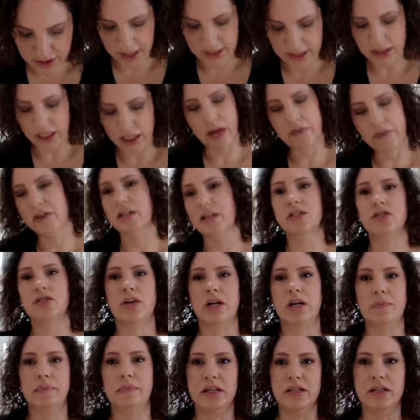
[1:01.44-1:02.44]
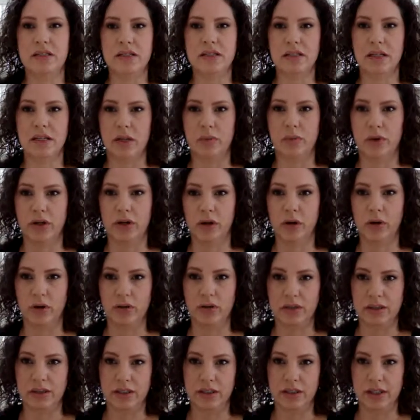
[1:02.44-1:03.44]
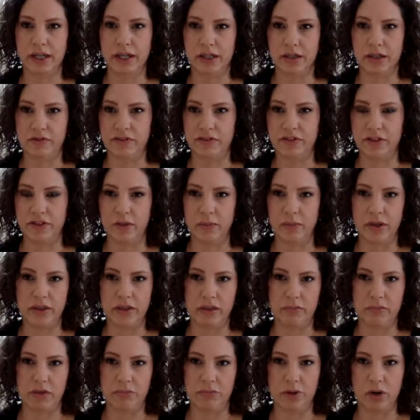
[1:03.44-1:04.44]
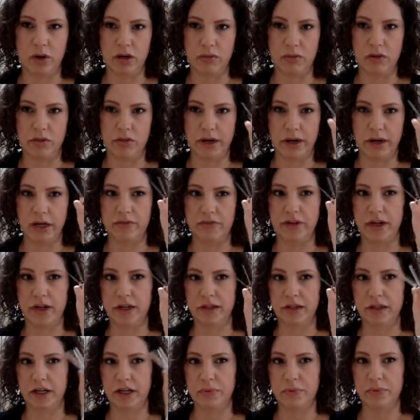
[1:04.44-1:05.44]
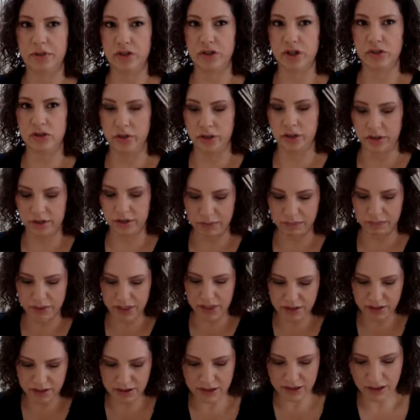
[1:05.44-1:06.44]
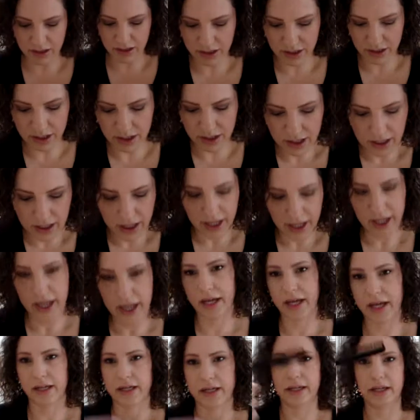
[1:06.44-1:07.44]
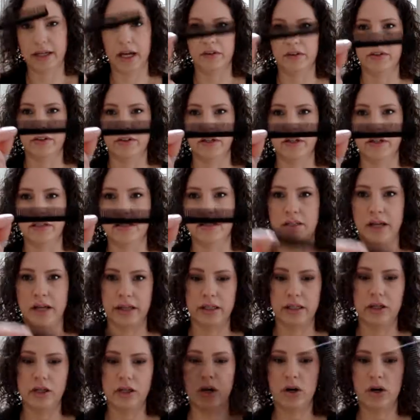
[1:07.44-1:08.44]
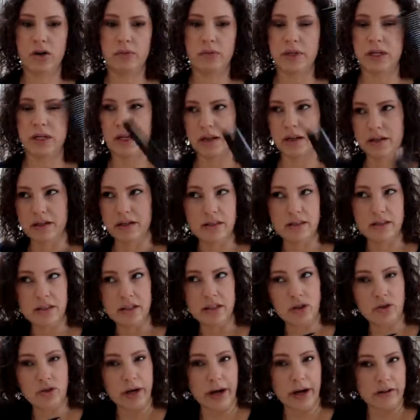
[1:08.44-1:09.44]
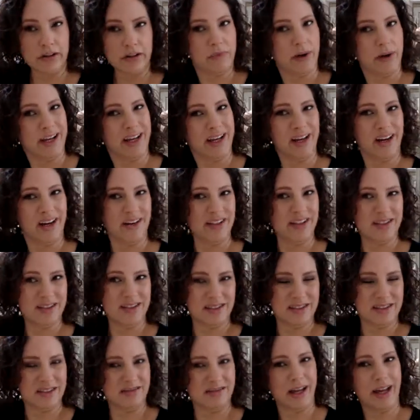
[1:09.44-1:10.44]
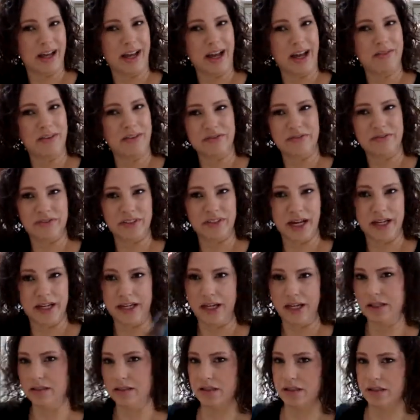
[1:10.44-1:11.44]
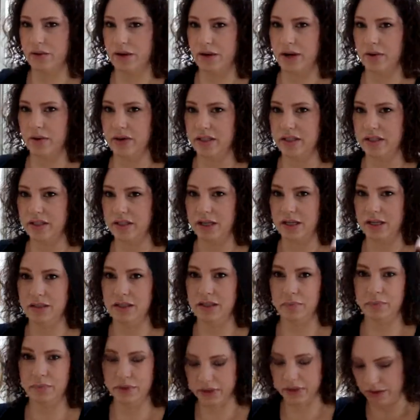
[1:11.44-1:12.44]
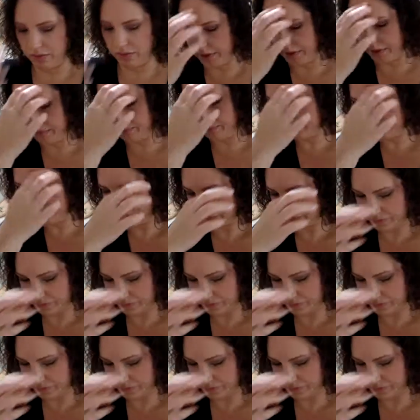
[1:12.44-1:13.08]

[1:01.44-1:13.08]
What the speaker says: in case I have any stray pieces that I want to hold until I can fiddle with them and poke them around, I've got a couple of short clippies. And I have a styling comb because the crown of my hair is, I have a flat head, so I always tease up a little bit.